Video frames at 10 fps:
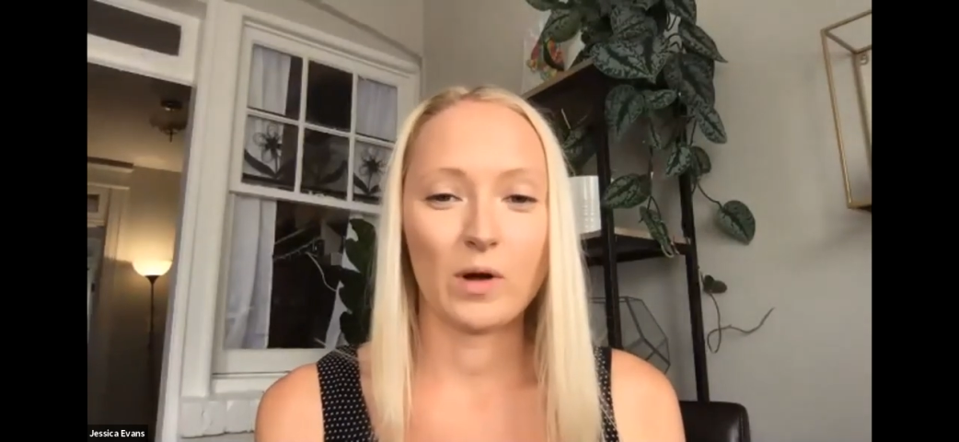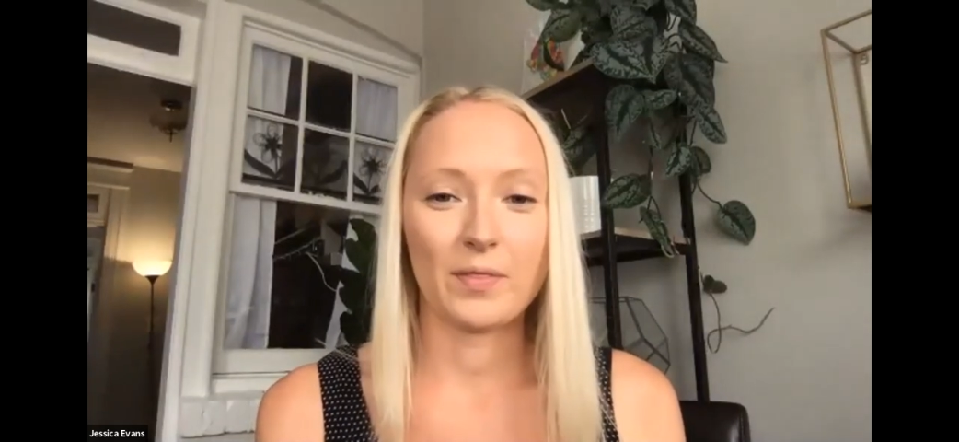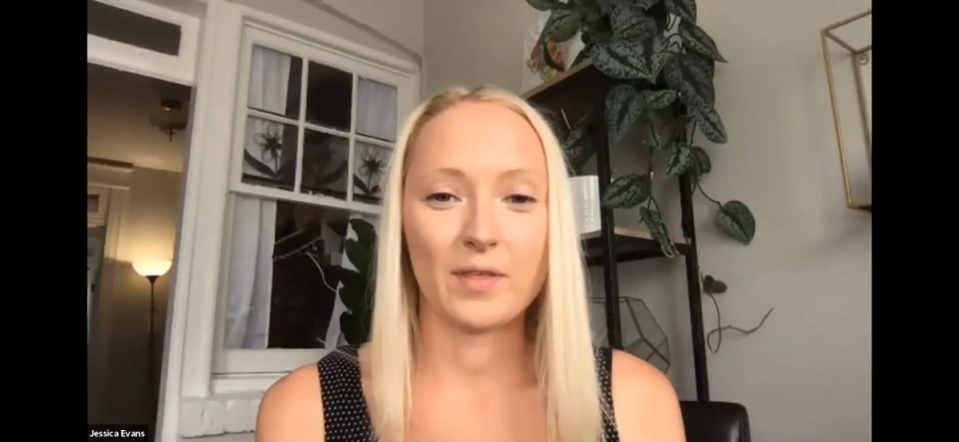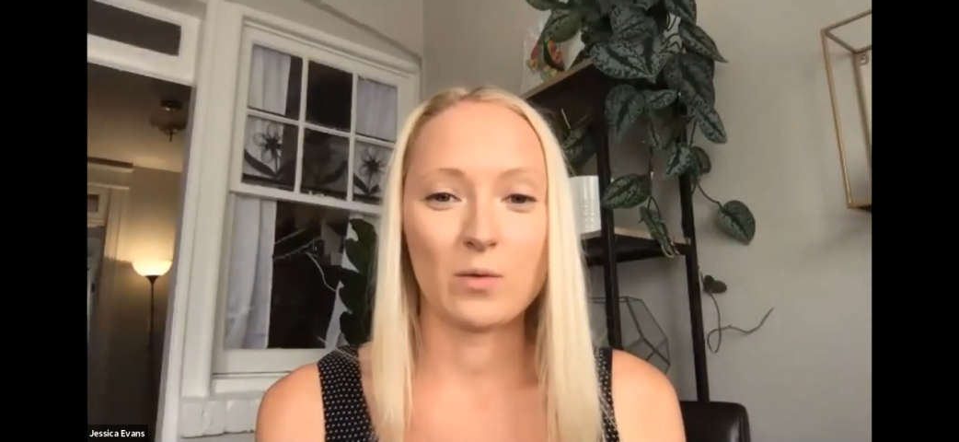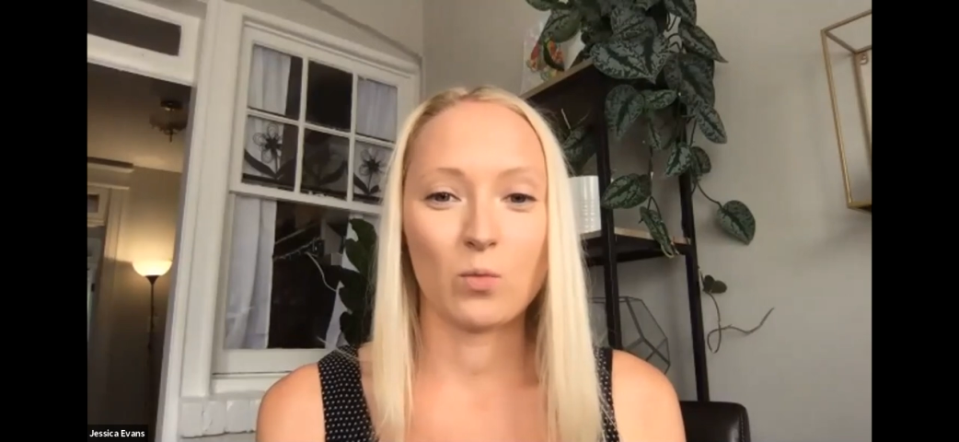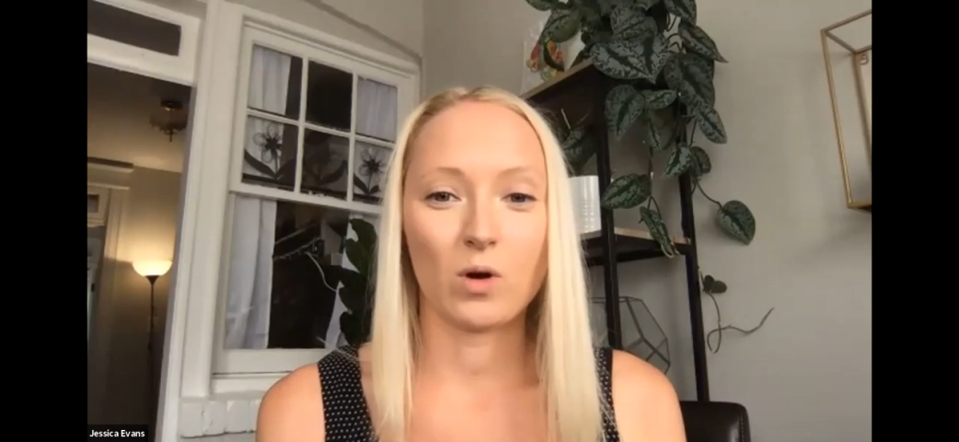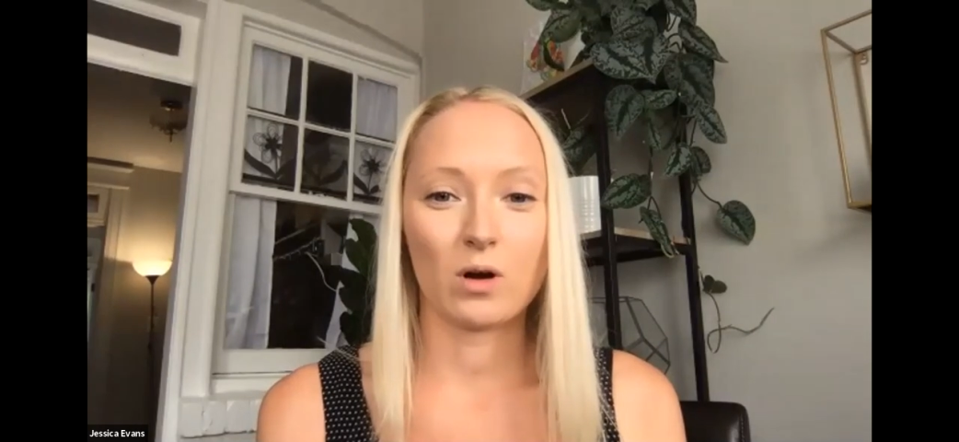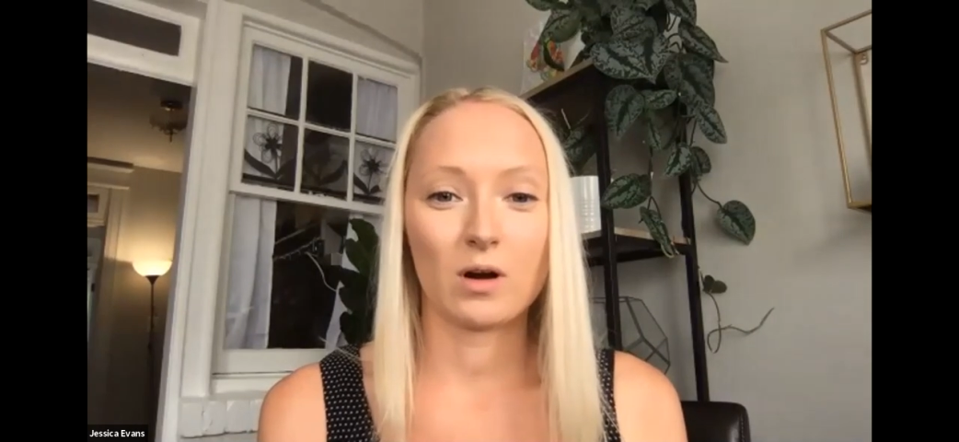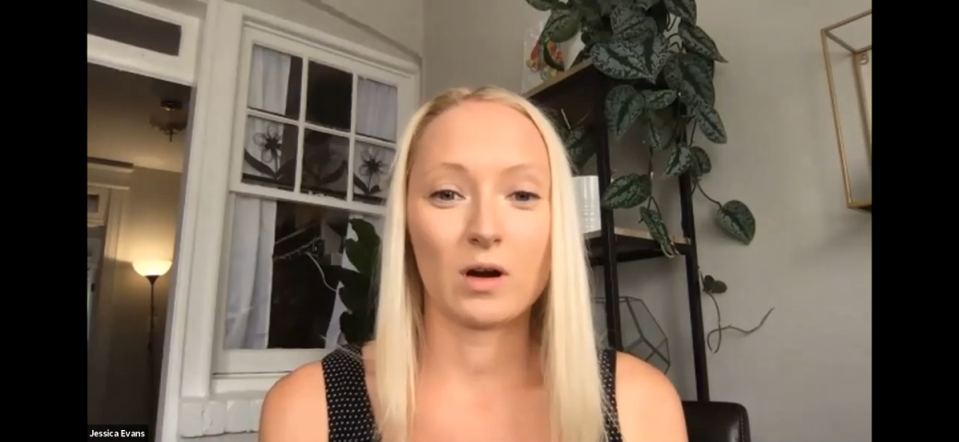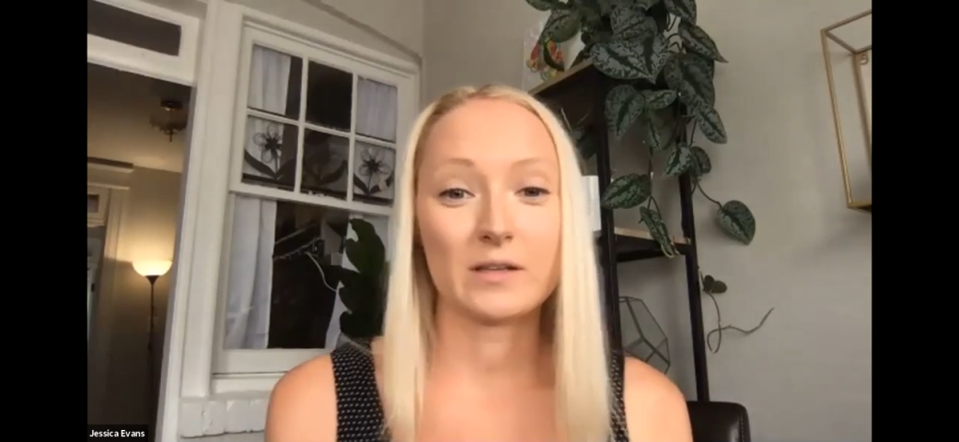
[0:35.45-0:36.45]
what they
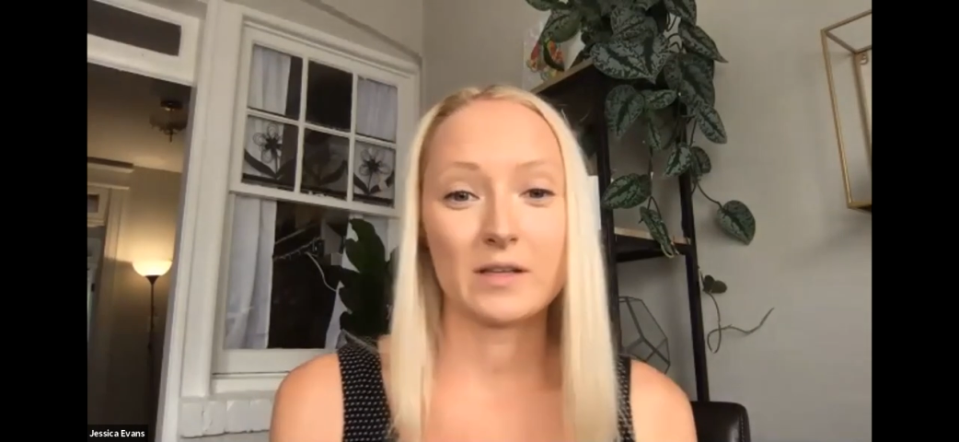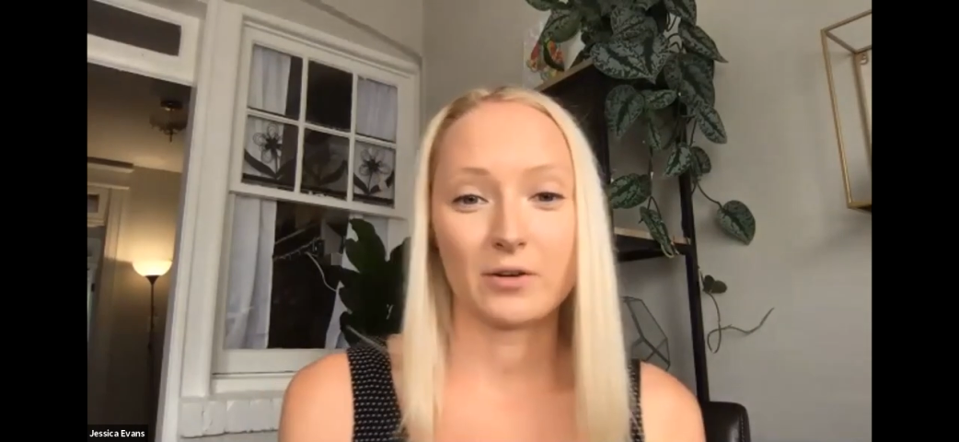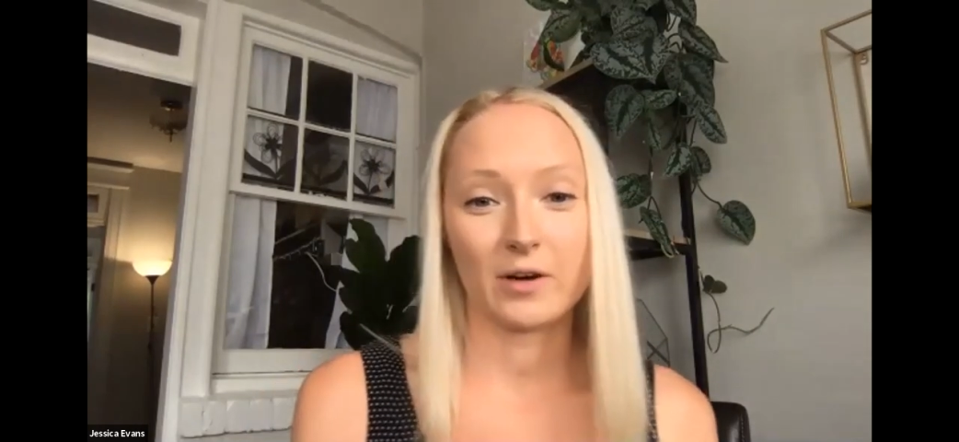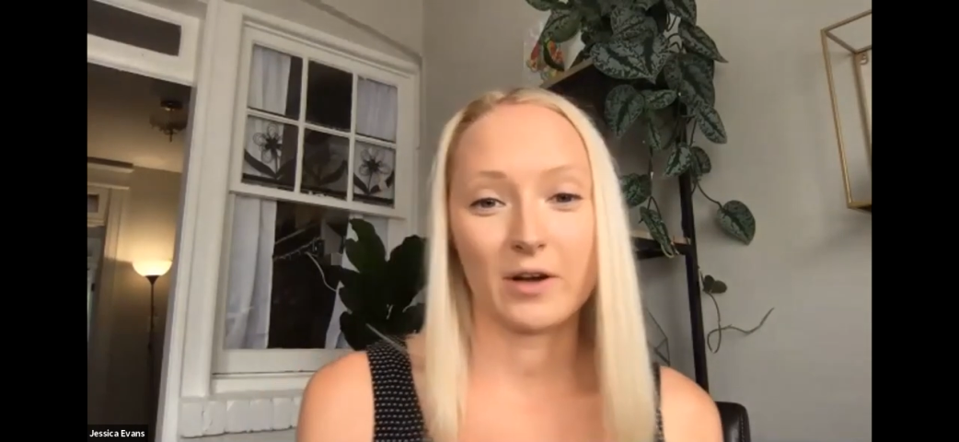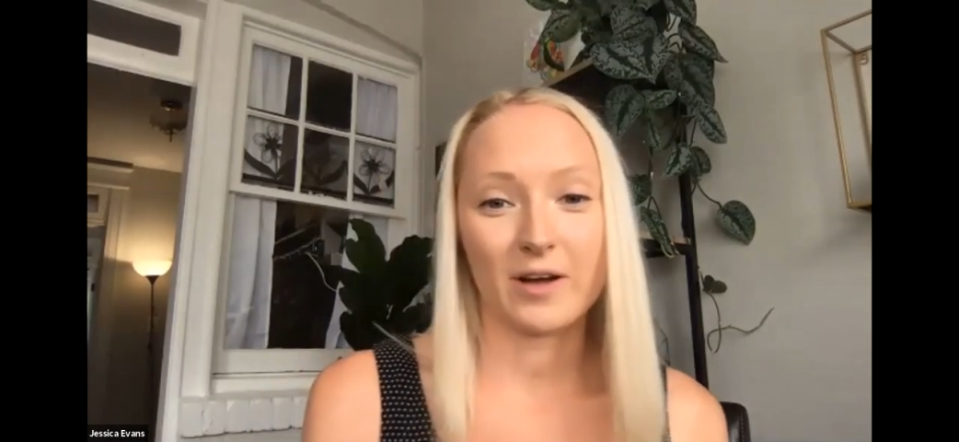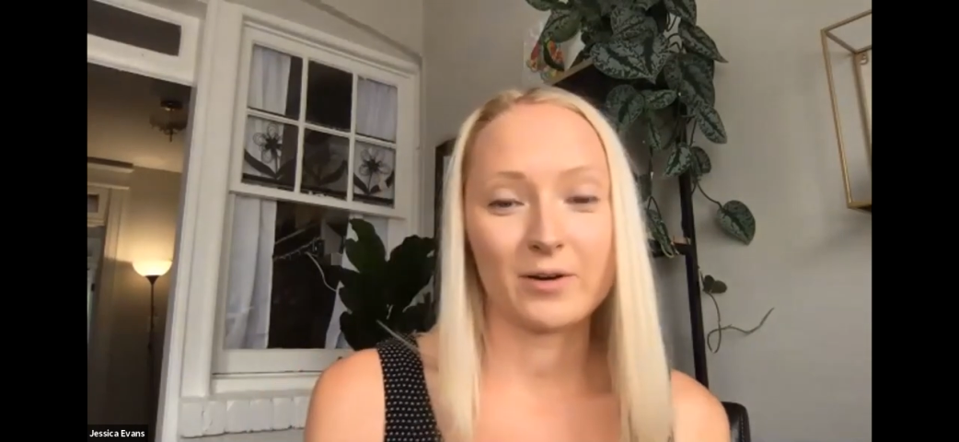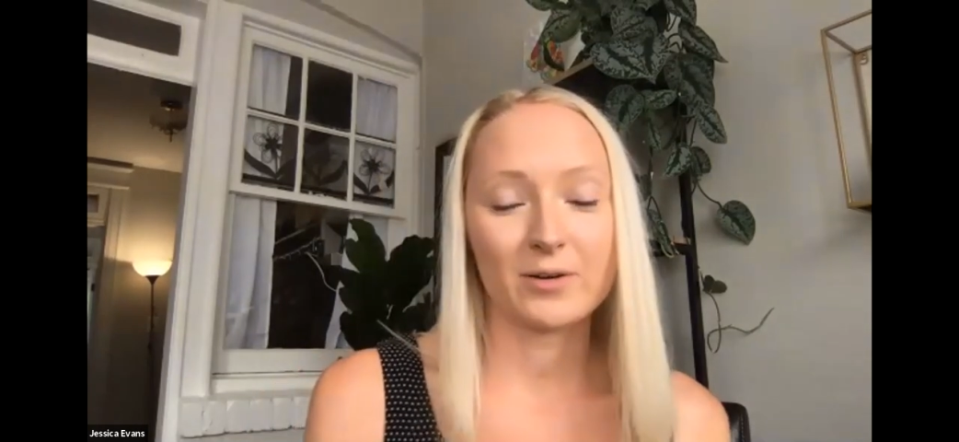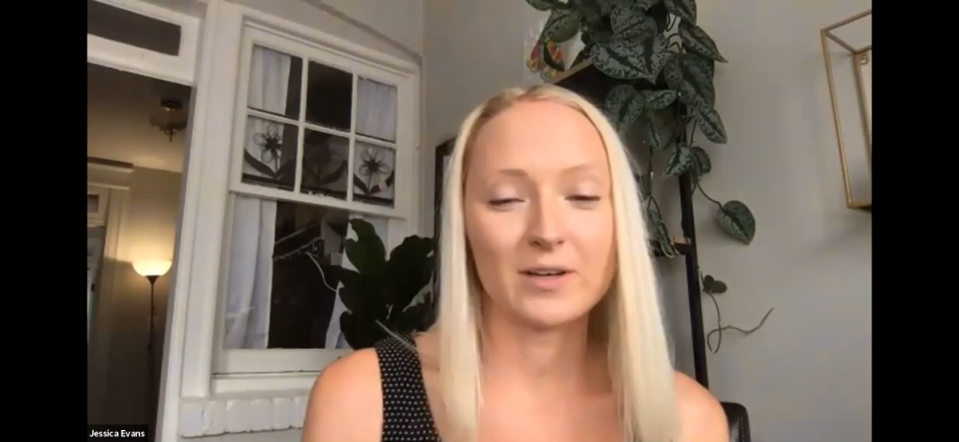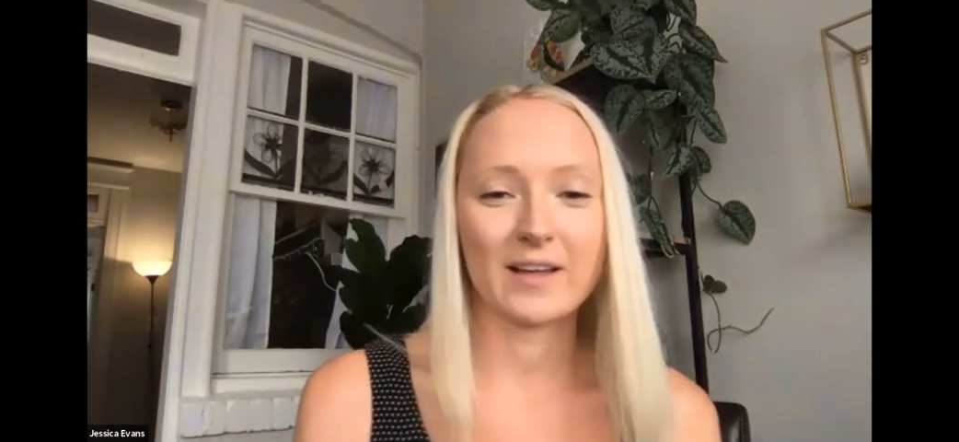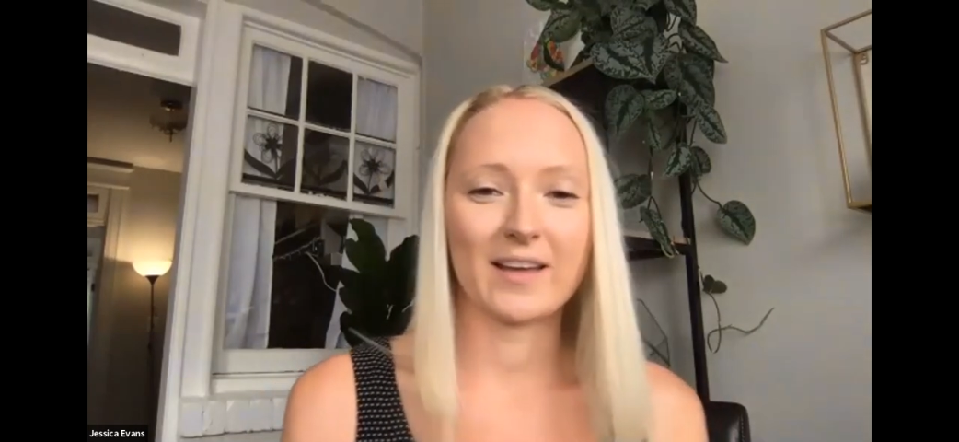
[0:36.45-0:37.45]
were a year
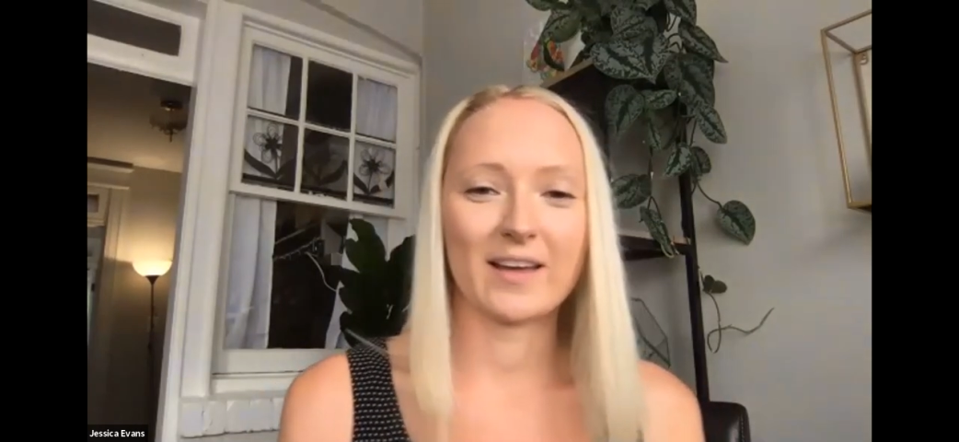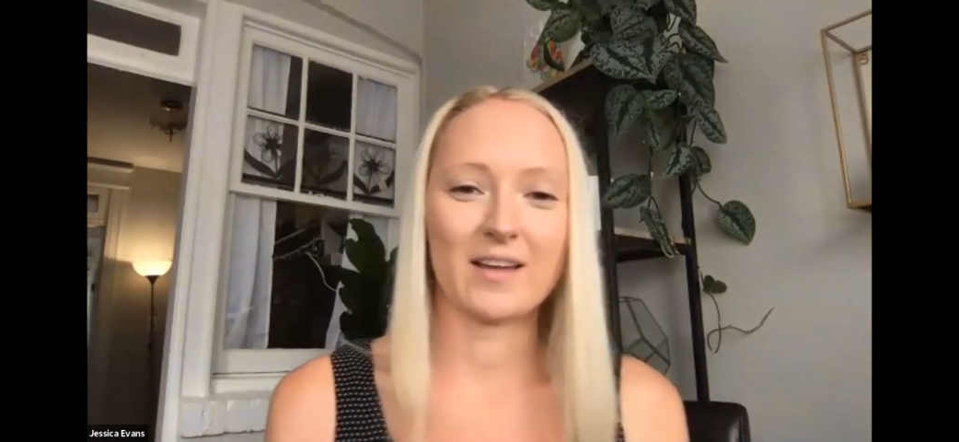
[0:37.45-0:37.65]
ago.